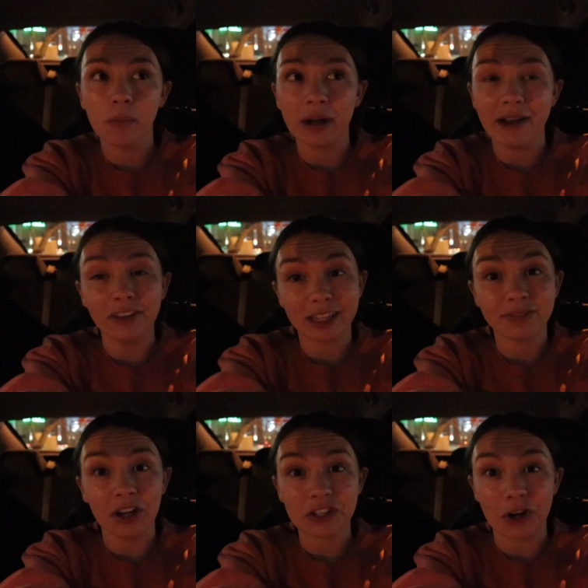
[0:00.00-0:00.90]
but I feel like
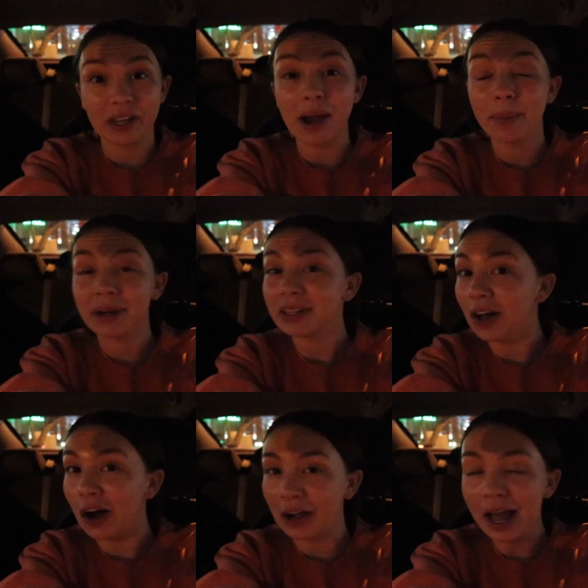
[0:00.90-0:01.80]
this vlog's already pretty
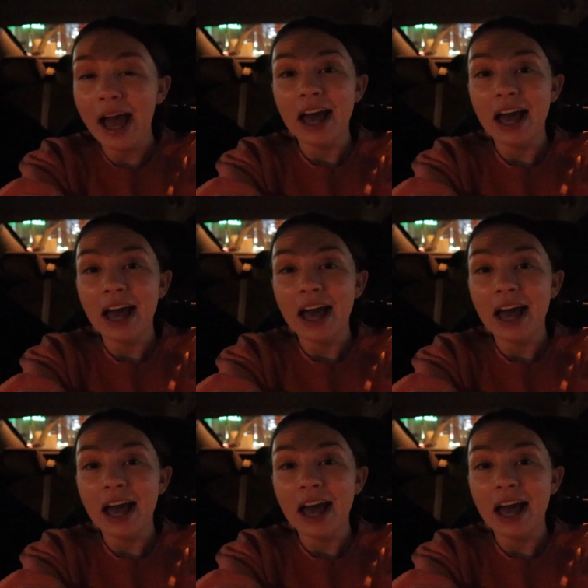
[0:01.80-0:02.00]
long.